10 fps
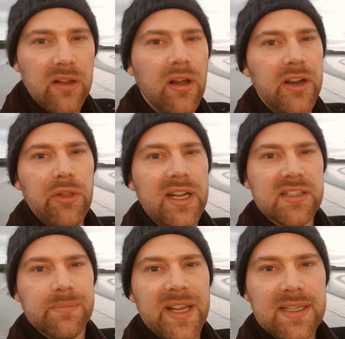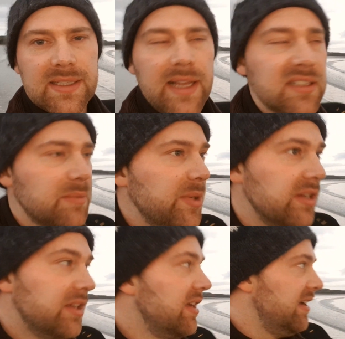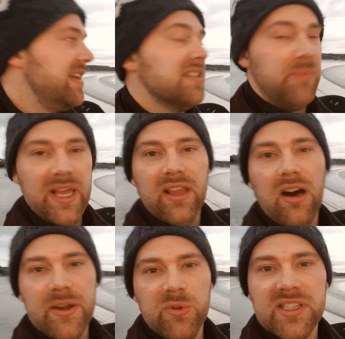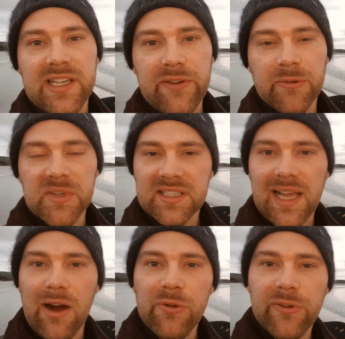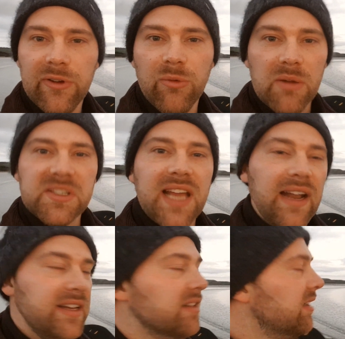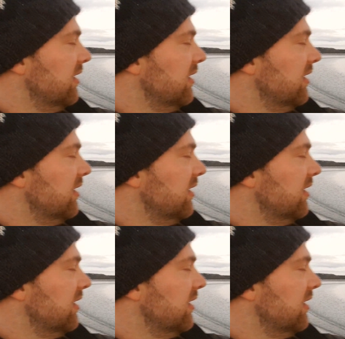I know that doesn't make sense, but it's a bit that I would see from the south where I'm standing.